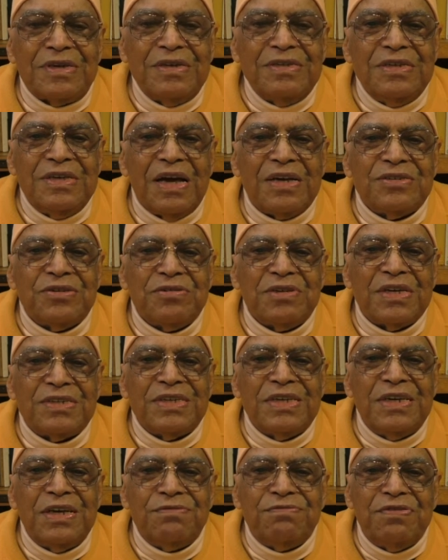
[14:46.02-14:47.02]
judge was
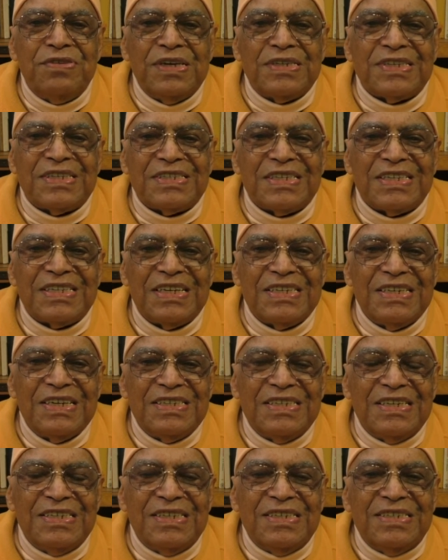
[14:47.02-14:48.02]
in a fix.
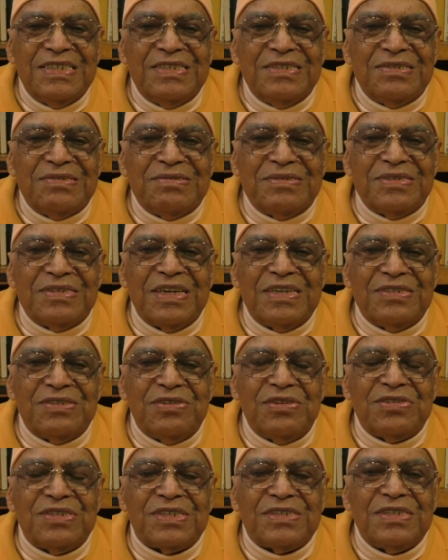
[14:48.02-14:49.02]
He
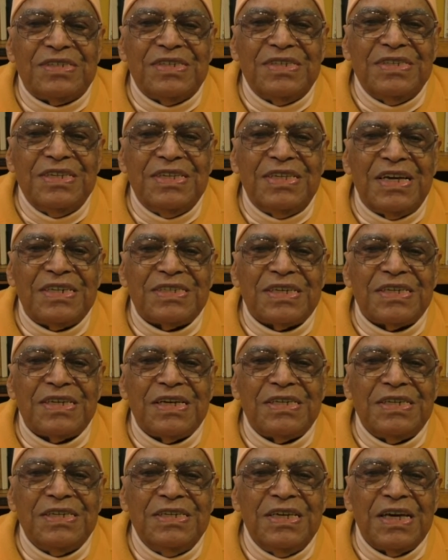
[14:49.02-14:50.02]
could neither
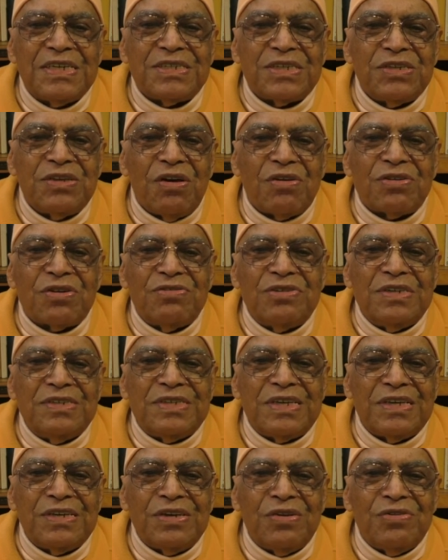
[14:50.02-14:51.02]
say yes nor could he
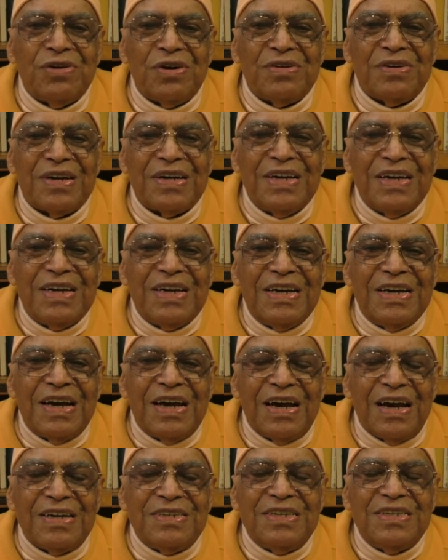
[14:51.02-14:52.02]
say no.
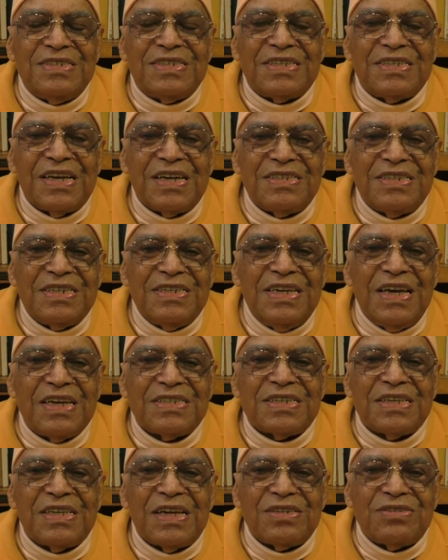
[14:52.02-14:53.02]
Had he said
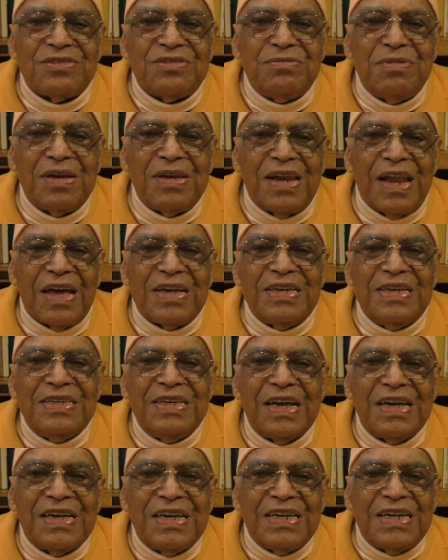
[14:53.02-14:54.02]
yes, that would be a lie.
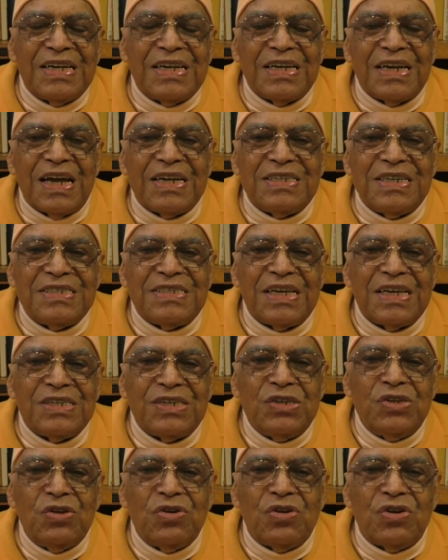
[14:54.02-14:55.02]
Had he said
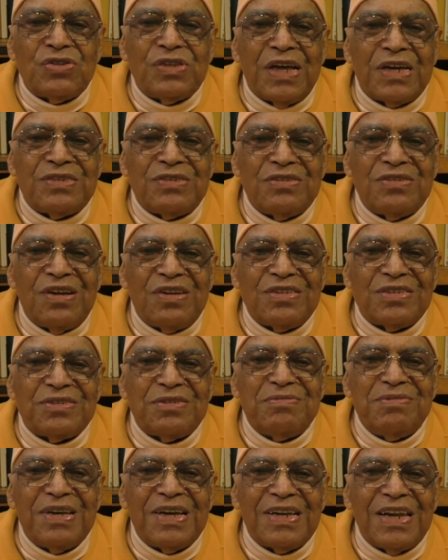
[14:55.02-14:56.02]
no, that would also
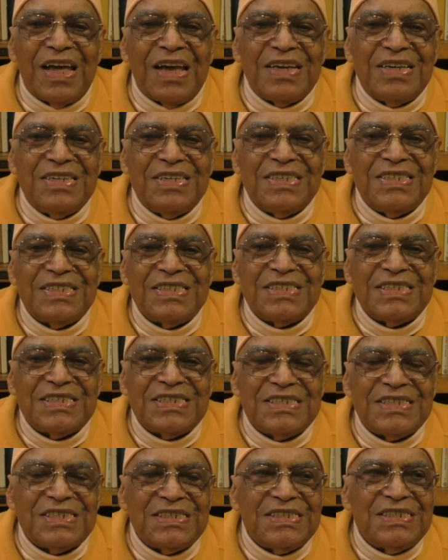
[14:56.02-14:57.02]
be a lie.
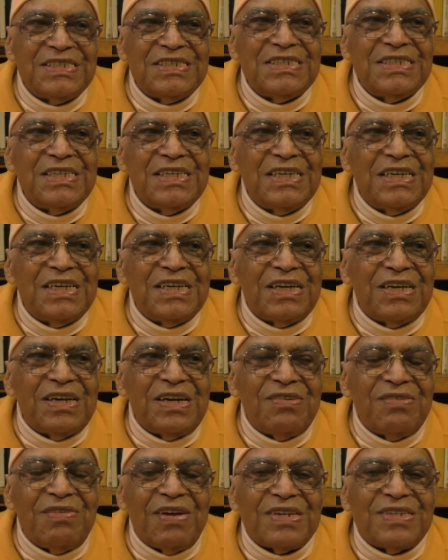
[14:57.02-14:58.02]

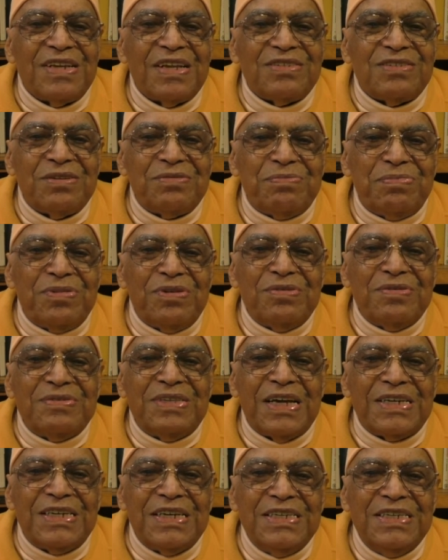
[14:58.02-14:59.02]
But to prove
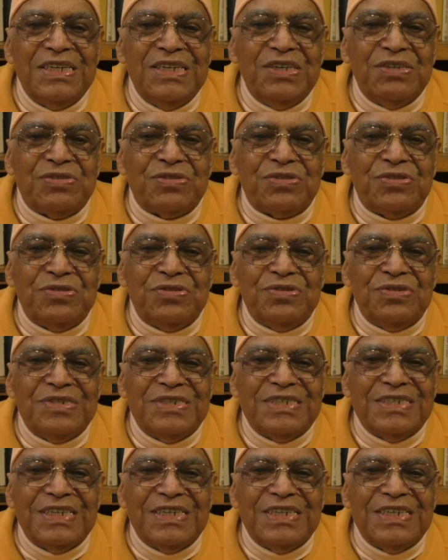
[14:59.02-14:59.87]
that he used to